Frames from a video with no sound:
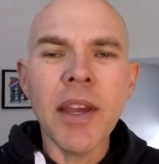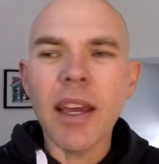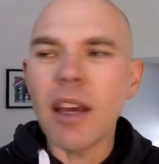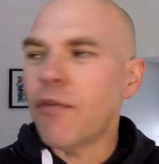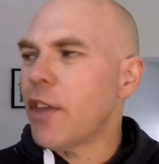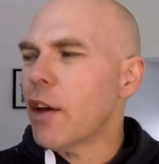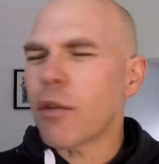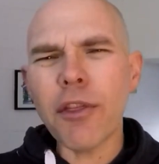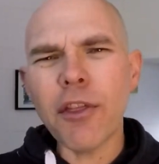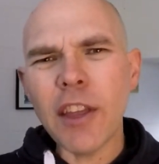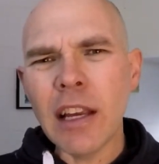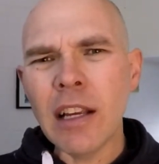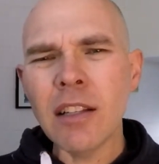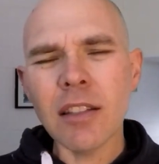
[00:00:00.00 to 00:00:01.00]
if there are
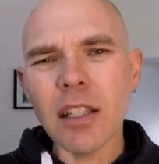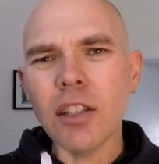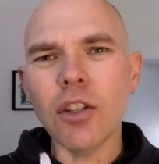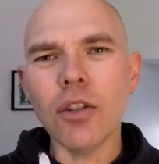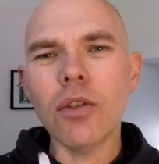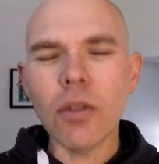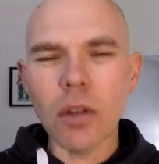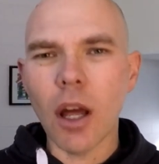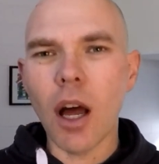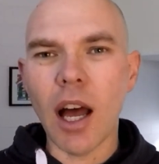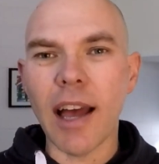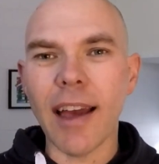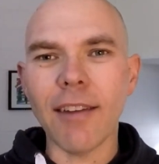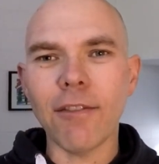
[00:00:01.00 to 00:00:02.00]
things in your
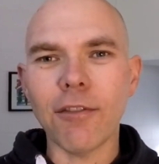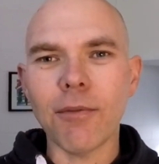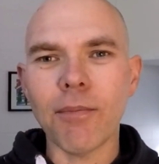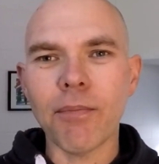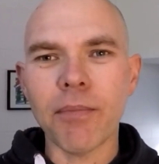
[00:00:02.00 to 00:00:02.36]
life